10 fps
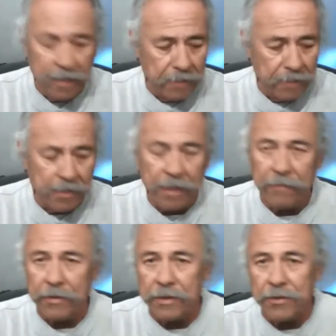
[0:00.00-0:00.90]
Uh, I'm not
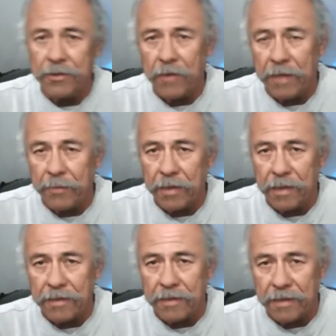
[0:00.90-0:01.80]
even going to try to
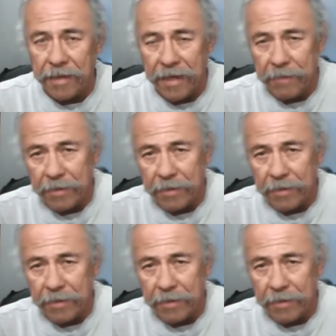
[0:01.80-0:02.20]
pronounce the name